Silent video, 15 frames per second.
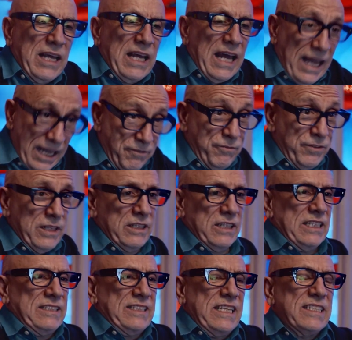I feel
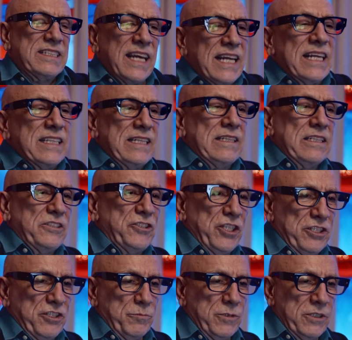it's entirely
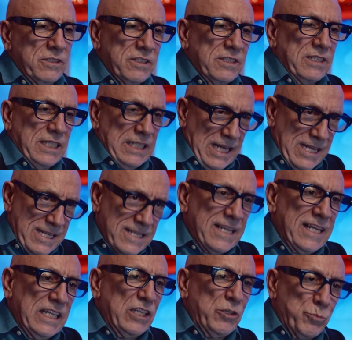legitimate and
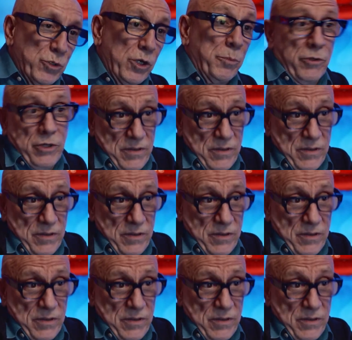entirely proper.